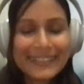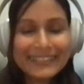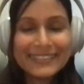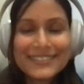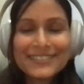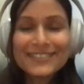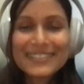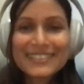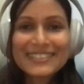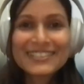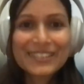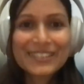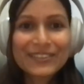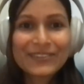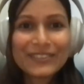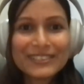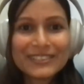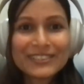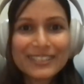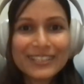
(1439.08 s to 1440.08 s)
an interesting
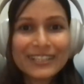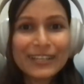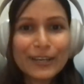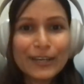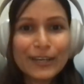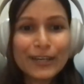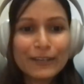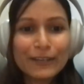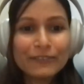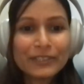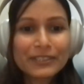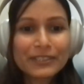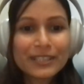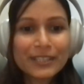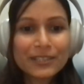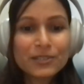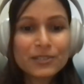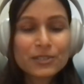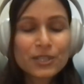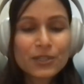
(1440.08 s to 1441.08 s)
question,
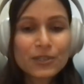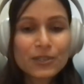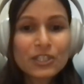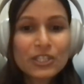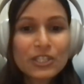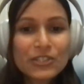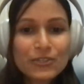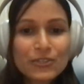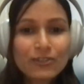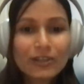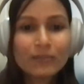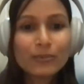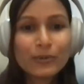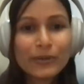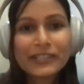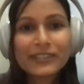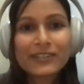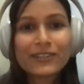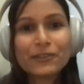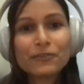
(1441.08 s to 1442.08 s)
Victor. So just to
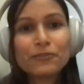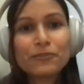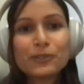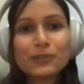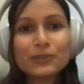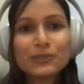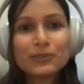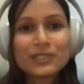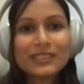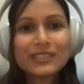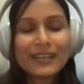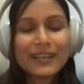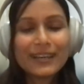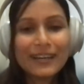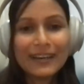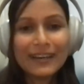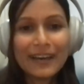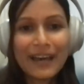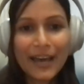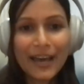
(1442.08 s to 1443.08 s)
avoid confusion,
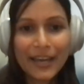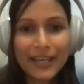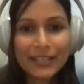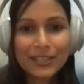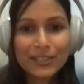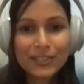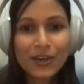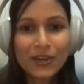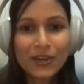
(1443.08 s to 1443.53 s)
I